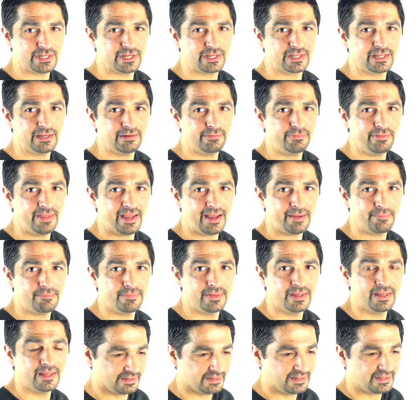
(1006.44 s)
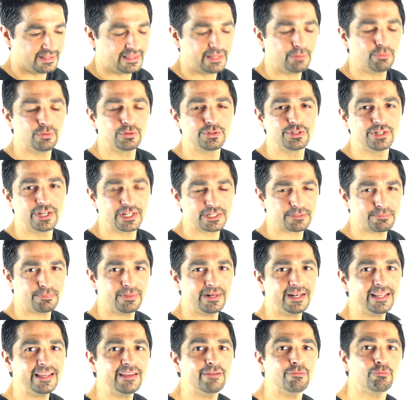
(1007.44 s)
you give them. They would just
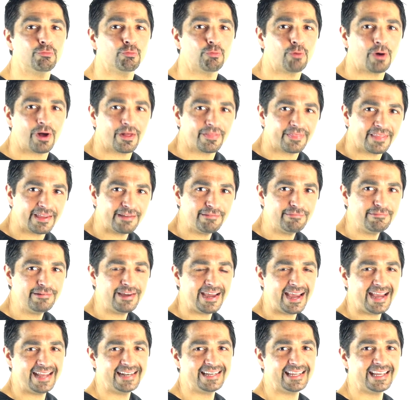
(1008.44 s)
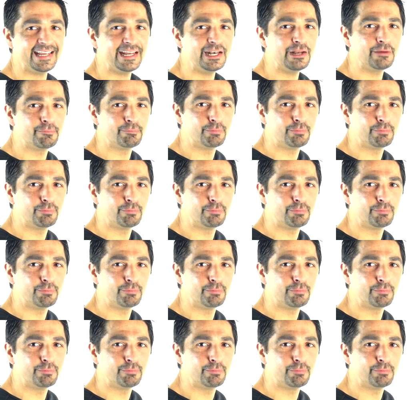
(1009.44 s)
believe what they read in a